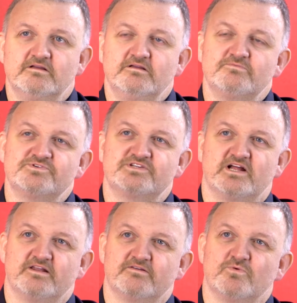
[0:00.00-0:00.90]
Uh, we
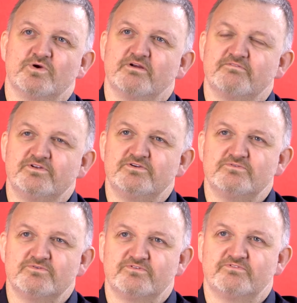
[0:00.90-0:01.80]
started working with
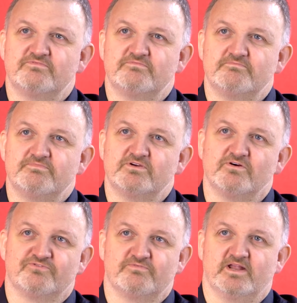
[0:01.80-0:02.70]
Nuix
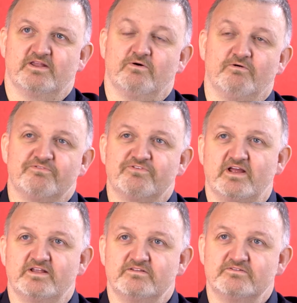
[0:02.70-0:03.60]
because we had an
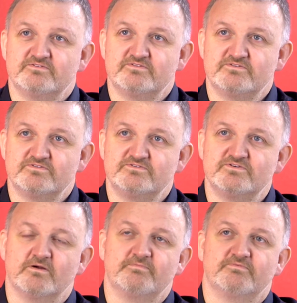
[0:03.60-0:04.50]
off-site
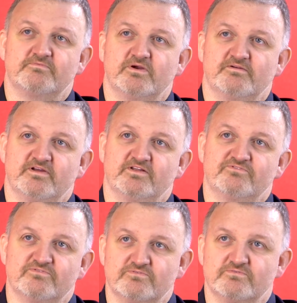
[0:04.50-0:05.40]
job where we had
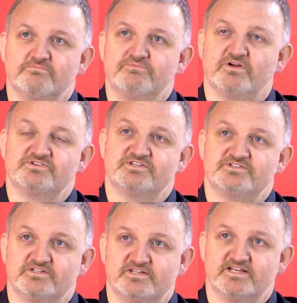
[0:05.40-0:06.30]
to process
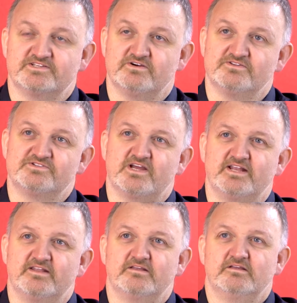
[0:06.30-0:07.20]
the data
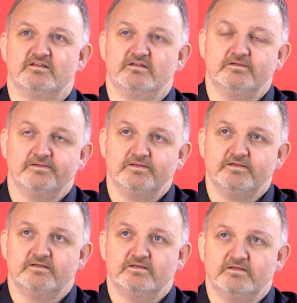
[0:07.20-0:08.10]
on-site.
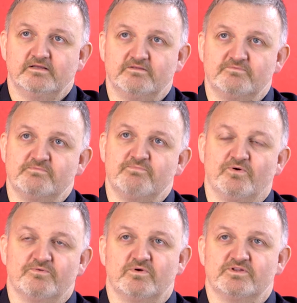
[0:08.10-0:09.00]
And we
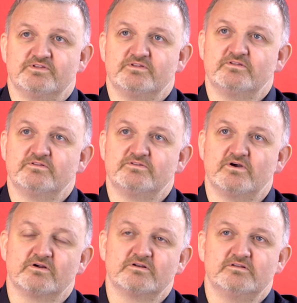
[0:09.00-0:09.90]
bought one
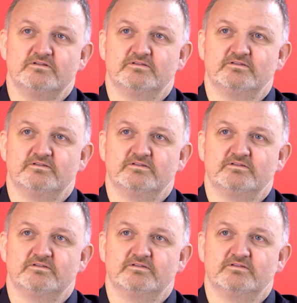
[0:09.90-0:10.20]
dongle